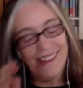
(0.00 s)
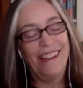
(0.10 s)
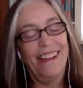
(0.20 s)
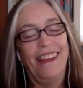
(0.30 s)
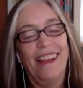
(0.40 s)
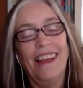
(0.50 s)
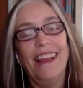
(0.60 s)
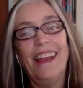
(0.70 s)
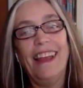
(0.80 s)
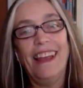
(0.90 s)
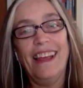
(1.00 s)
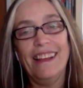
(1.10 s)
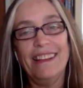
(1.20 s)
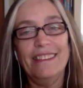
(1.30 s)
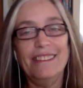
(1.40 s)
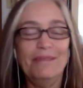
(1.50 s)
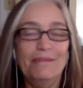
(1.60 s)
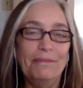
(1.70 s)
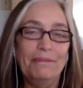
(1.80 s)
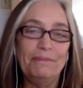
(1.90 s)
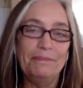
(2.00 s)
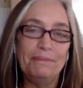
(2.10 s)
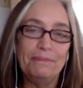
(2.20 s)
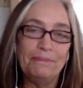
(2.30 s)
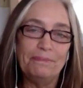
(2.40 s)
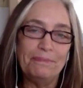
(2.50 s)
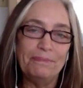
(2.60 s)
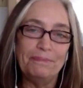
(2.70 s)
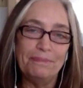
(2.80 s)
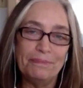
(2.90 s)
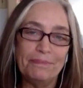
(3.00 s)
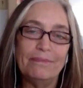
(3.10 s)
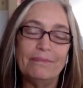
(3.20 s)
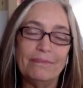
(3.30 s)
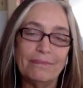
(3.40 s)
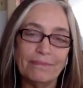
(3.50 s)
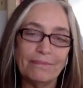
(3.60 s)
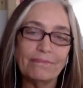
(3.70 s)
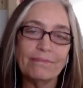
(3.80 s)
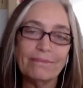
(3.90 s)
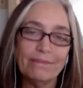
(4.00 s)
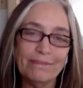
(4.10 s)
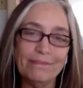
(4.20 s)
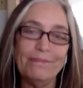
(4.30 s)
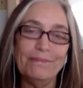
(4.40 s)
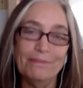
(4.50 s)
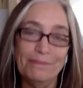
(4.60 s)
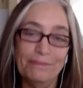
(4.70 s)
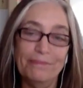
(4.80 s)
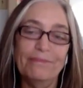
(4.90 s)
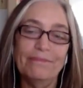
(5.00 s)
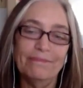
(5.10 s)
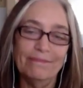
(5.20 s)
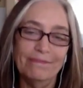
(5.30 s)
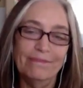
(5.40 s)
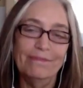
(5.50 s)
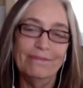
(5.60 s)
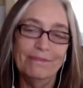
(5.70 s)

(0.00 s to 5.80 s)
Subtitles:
No words are spoken by the person on screen.